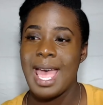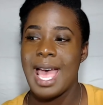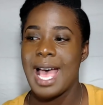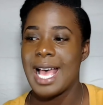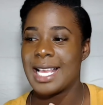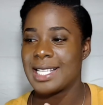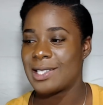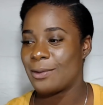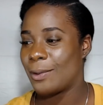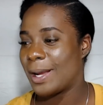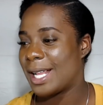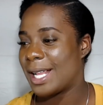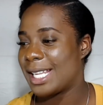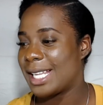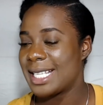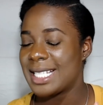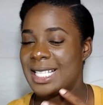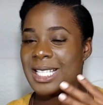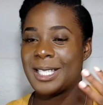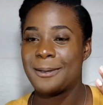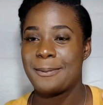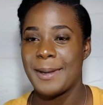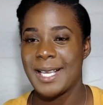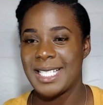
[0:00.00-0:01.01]
as well
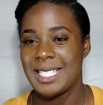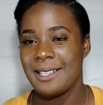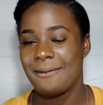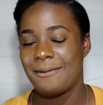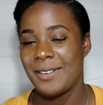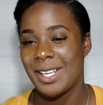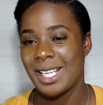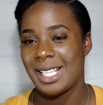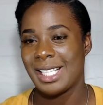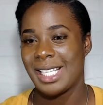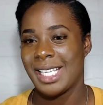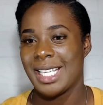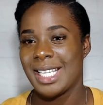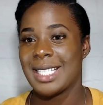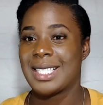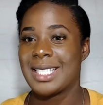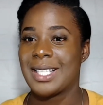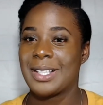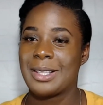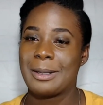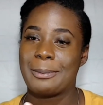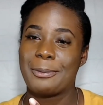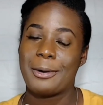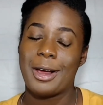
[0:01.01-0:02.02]
as specific links
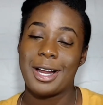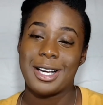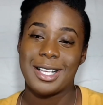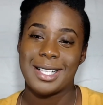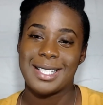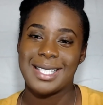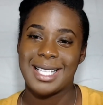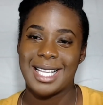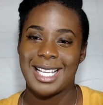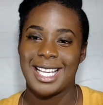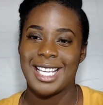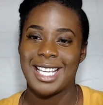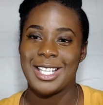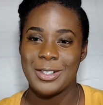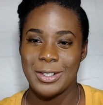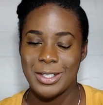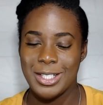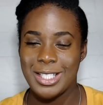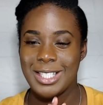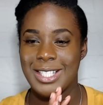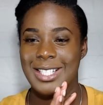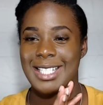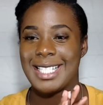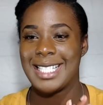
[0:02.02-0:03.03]
to the products that I
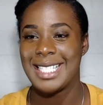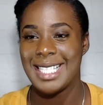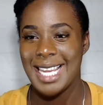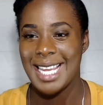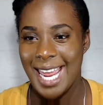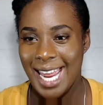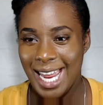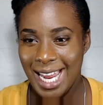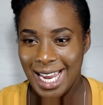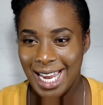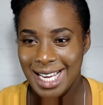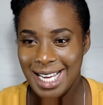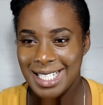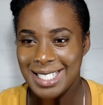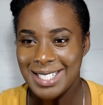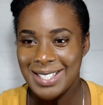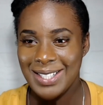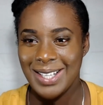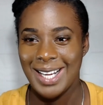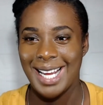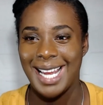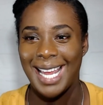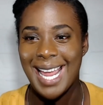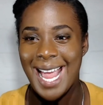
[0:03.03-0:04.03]
used today
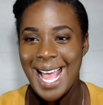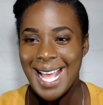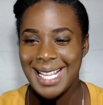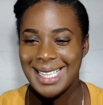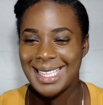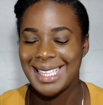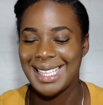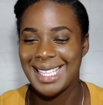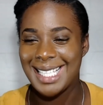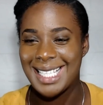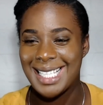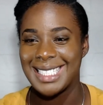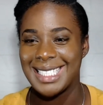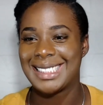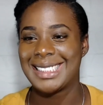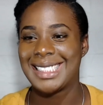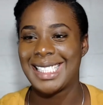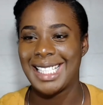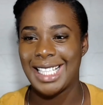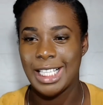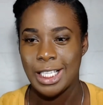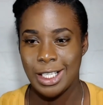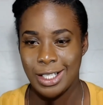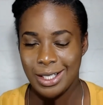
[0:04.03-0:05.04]
to get this
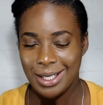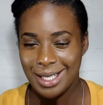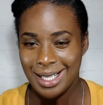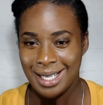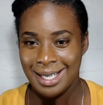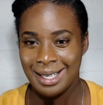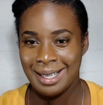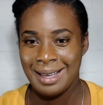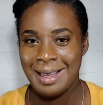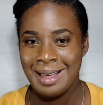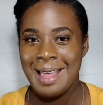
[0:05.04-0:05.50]
look.